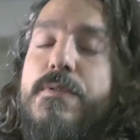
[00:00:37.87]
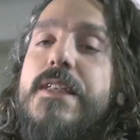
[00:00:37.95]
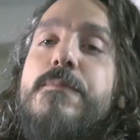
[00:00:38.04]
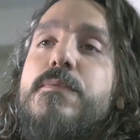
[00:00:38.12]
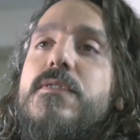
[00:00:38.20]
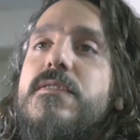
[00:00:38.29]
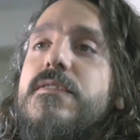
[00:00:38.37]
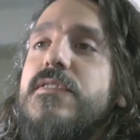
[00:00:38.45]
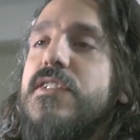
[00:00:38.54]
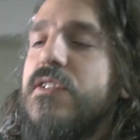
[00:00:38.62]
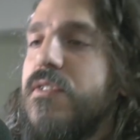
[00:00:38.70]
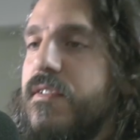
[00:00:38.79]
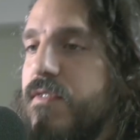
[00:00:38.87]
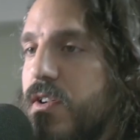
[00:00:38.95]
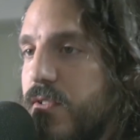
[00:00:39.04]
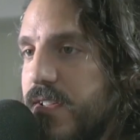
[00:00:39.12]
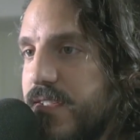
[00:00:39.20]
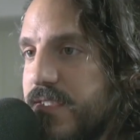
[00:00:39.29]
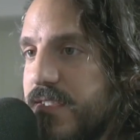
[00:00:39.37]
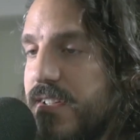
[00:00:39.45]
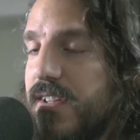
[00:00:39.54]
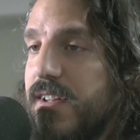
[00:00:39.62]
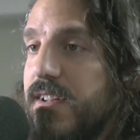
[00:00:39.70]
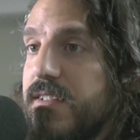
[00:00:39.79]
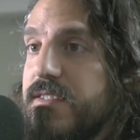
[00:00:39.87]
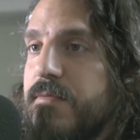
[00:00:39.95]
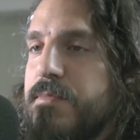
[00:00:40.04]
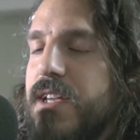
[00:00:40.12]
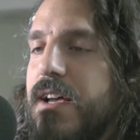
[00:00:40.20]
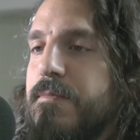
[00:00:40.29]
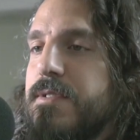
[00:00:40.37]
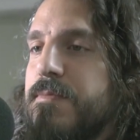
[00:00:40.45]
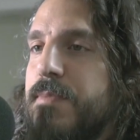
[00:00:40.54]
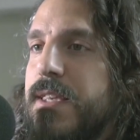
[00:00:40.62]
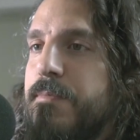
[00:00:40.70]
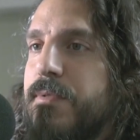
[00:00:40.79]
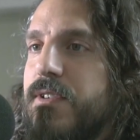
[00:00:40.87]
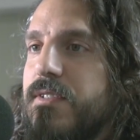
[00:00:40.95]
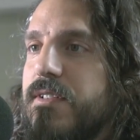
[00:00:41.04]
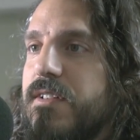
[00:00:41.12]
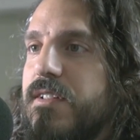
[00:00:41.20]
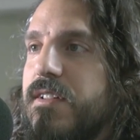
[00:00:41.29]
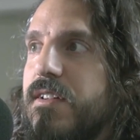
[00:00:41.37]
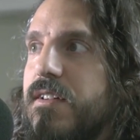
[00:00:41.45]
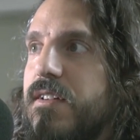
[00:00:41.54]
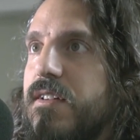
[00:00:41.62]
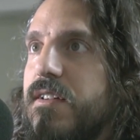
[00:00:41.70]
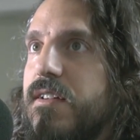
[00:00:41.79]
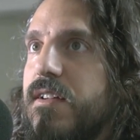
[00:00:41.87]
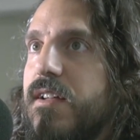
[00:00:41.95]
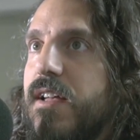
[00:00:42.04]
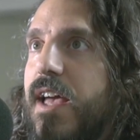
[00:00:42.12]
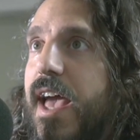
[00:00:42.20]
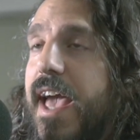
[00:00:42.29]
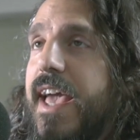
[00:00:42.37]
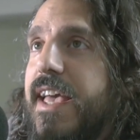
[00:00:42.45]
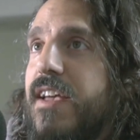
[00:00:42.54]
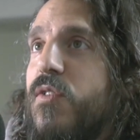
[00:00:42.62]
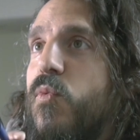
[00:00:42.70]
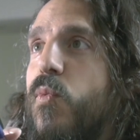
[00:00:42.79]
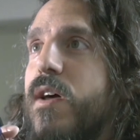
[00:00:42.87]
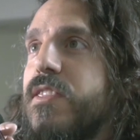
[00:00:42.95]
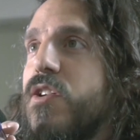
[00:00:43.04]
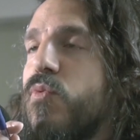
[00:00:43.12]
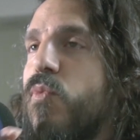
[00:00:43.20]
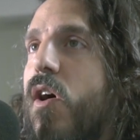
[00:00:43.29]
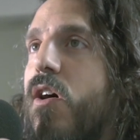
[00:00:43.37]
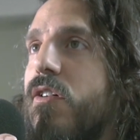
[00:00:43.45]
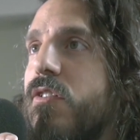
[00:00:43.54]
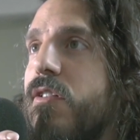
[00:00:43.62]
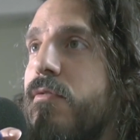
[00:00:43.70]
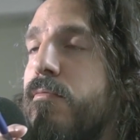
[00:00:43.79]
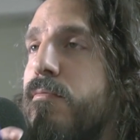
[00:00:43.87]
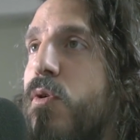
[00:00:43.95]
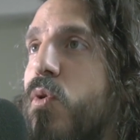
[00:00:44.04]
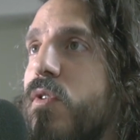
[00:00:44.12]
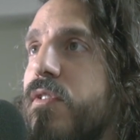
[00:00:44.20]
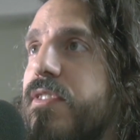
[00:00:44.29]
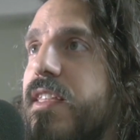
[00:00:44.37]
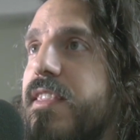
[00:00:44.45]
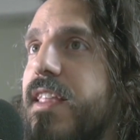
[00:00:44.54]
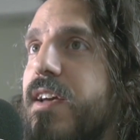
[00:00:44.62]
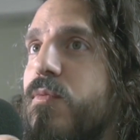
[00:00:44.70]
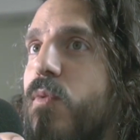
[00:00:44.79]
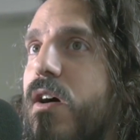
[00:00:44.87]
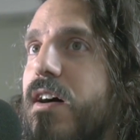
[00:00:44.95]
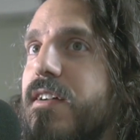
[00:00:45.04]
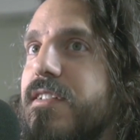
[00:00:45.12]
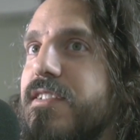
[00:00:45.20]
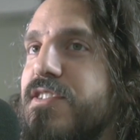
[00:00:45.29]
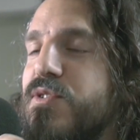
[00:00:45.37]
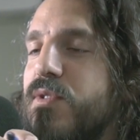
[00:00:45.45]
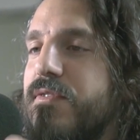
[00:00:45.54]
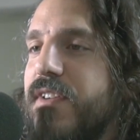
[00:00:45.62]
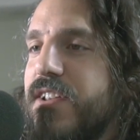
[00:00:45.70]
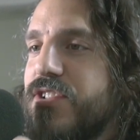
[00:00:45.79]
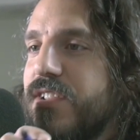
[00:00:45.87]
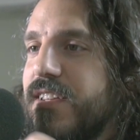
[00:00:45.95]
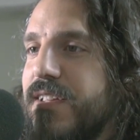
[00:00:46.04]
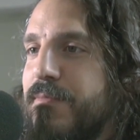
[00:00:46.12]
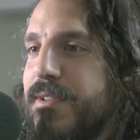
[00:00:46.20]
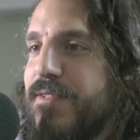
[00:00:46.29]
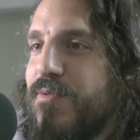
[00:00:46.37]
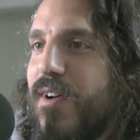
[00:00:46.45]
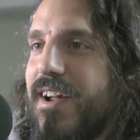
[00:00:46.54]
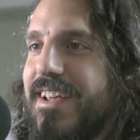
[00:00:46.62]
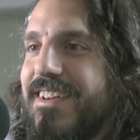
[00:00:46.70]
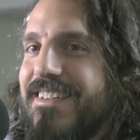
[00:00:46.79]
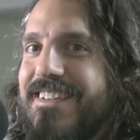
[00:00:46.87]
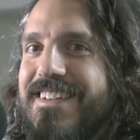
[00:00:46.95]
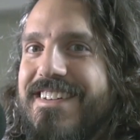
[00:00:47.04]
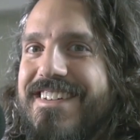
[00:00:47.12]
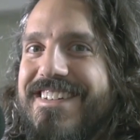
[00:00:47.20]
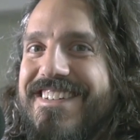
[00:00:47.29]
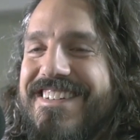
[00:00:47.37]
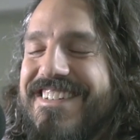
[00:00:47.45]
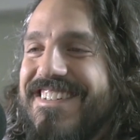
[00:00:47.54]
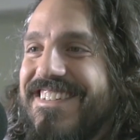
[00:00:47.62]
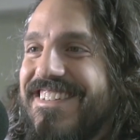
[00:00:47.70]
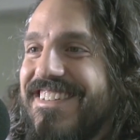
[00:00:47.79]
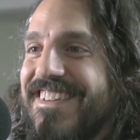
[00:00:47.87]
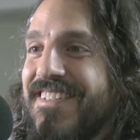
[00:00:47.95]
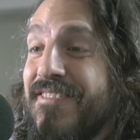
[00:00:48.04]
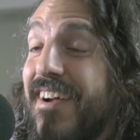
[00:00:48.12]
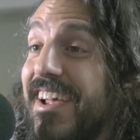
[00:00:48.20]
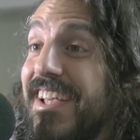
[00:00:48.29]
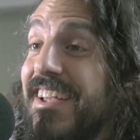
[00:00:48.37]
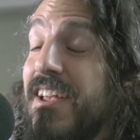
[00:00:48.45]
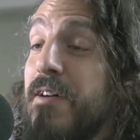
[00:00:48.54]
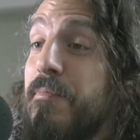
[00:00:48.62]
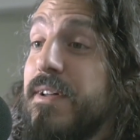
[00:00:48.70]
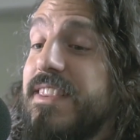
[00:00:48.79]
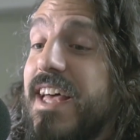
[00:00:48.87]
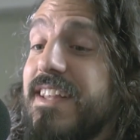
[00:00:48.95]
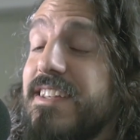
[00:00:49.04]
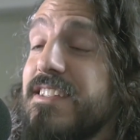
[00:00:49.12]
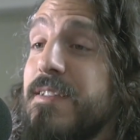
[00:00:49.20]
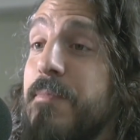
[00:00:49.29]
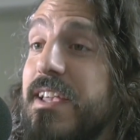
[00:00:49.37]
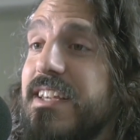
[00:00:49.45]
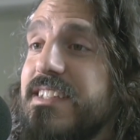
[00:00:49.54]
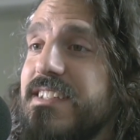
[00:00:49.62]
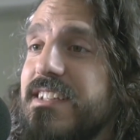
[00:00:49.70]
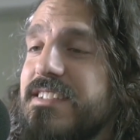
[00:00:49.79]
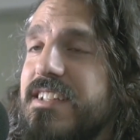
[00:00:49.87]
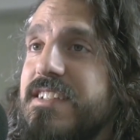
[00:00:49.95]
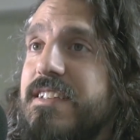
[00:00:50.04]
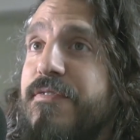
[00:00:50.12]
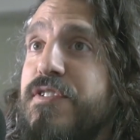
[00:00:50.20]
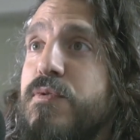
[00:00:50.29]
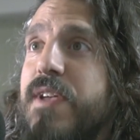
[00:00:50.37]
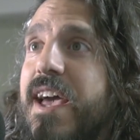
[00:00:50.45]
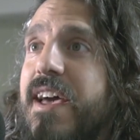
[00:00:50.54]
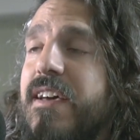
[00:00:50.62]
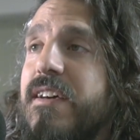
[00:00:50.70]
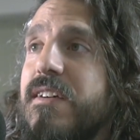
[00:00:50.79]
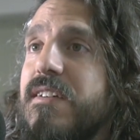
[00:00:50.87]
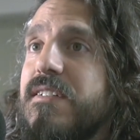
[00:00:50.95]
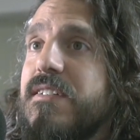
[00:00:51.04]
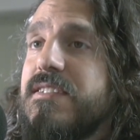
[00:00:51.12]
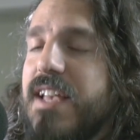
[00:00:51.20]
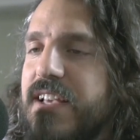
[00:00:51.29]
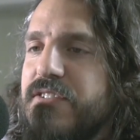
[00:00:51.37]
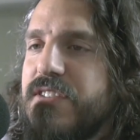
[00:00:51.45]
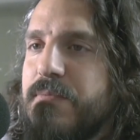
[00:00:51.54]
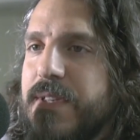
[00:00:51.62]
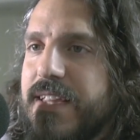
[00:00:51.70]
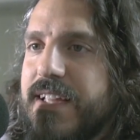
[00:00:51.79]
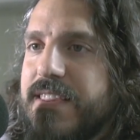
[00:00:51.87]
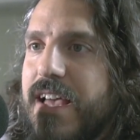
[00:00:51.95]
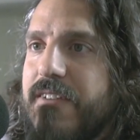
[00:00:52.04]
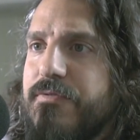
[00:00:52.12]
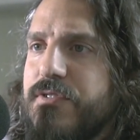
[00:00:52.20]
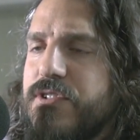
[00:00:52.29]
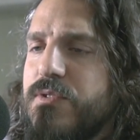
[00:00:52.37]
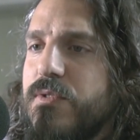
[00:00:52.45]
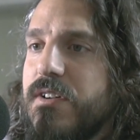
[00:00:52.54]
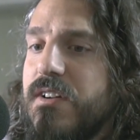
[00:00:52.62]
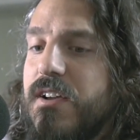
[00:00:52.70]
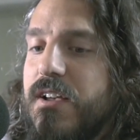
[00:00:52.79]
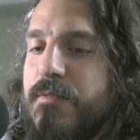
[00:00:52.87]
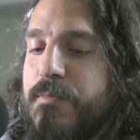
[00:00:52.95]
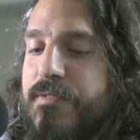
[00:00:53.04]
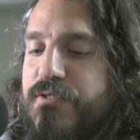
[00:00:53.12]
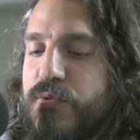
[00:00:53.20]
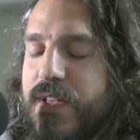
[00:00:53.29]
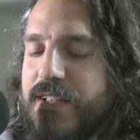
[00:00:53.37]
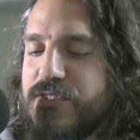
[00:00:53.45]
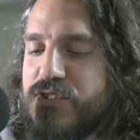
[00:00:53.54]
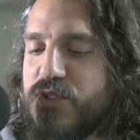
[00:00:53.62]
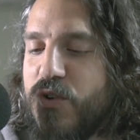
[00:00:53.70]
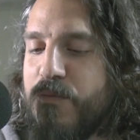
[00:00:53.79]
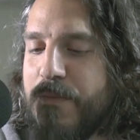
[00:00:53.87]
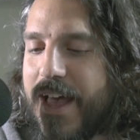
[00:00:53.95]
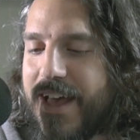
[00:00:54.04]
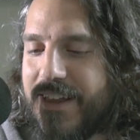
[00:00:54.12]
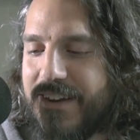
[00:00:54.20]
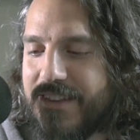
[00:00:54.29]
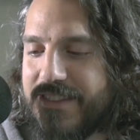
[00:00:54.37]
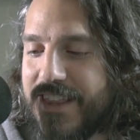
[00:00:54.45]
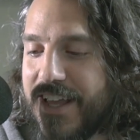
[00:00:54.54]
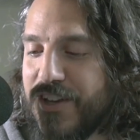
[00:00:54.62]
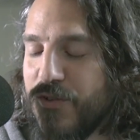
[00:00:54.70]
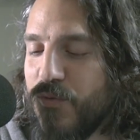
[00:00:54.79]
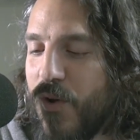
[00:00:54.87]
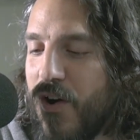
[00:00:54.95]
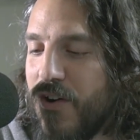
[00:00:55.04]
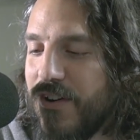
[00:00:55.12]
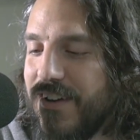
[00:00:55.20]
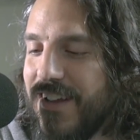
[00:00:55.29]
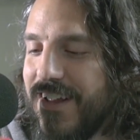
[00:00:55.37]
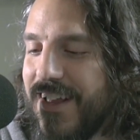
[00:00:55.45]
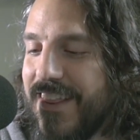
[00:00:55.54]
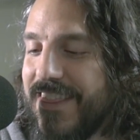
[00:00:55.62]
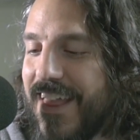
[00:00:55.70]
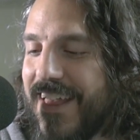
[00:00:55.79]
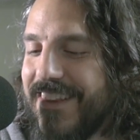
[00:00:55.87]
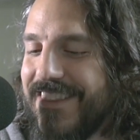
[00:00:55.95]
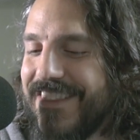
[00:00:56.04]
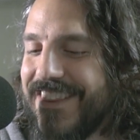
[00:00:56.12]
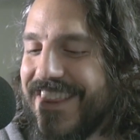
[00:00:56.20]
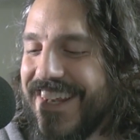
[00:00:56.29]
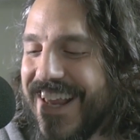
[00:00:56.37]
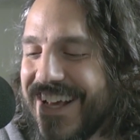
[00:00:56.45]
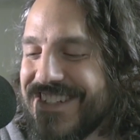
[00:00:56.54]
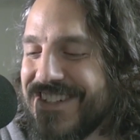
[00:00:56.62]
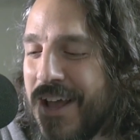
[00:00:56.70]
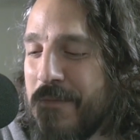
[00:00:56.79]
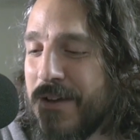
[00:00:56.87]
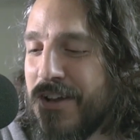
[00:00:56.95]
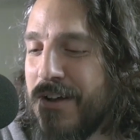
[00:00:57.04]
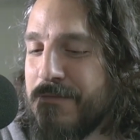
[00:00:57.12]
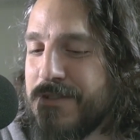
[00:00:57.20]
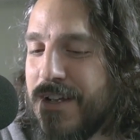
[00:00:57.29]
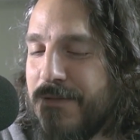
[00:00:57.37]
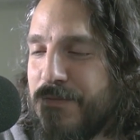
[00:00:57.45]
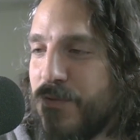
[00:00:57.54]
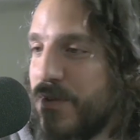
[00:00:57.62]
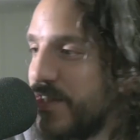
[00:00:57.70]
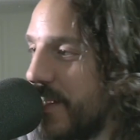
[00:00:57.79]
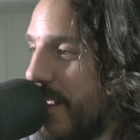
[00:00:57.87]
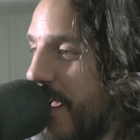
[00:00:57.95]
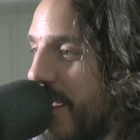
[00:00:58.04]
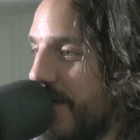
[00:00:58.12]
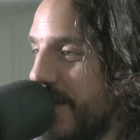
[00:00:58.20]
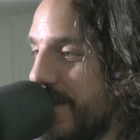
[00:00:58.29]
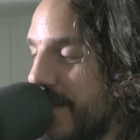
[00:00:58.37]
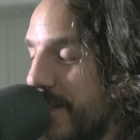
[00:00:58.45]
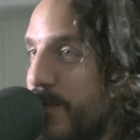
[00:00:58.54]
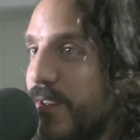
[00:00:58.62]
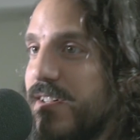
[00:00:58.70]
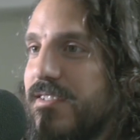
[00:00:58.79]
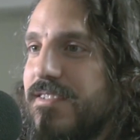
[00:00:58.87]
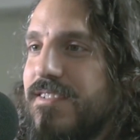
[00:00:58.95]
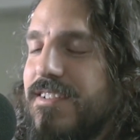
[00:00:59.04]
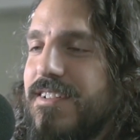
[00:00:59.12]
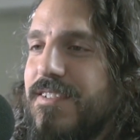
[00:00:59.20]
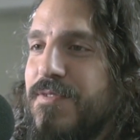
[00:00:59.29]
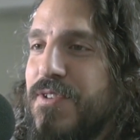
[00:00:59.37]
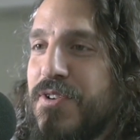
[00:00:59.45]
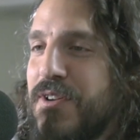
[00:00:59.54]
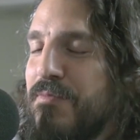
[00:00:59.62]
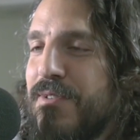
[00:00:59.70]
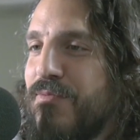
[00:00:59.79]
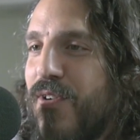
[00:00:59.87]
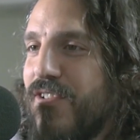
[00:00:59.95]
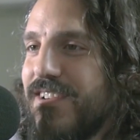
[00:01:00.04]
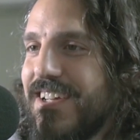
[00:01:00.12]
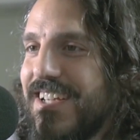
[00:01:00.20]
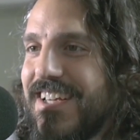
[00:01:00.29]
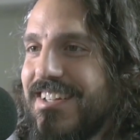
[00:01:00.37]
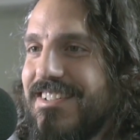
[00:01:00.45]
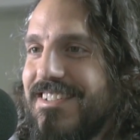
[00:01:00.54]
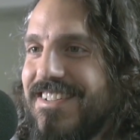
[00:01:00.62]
people, you know what I've noticed? Sometimes people hate when they're wrong more than they want to eventually be right. Right? But that doesn't make any sense because because I used to be like that for sure. But if you get so mad that you're wrong, then the next time it comes up, which it obviously will, you're going to be wrong again.